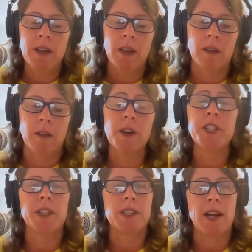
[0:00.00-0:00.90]

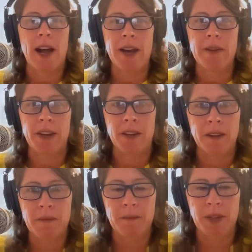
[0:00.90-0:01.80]
allergic to hiring
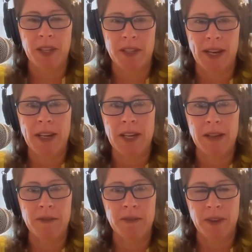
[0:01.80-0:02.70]
big
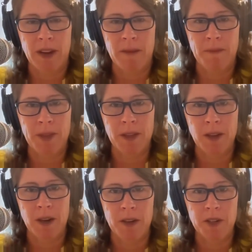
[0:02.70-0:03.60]
executives from
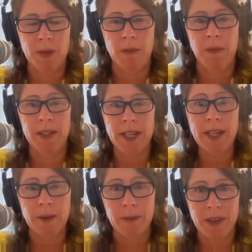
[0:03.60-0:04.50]
large public
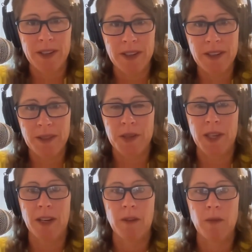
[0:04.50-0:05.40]
tech companies. There's
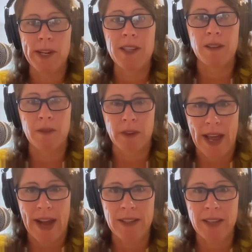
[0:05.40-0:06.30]
like a reason for
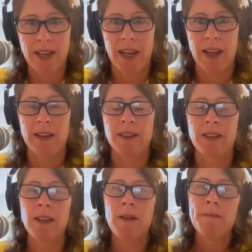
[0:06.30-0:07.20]
that.
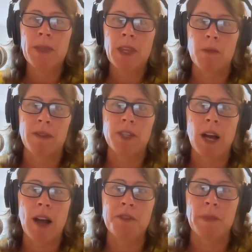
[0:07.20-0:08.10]
And we've
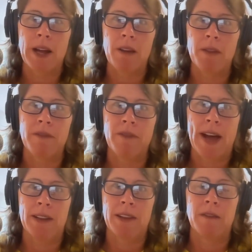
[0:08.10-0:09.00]
talked about the
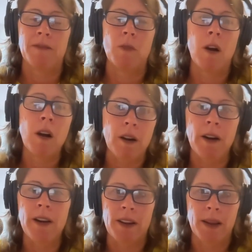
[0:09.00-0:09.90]
fact that if you
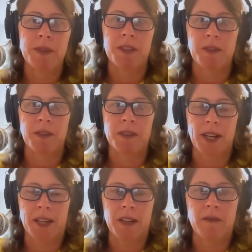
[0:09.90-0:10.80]
are an empty suit
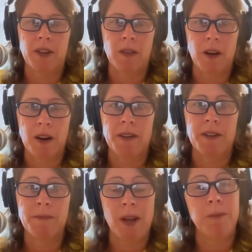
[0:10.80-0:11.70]
executive in a
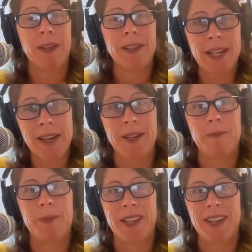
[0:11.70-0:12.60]
large public tech
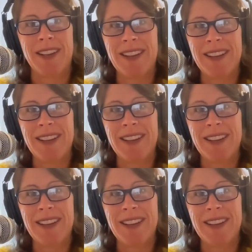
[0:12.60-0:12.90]
company,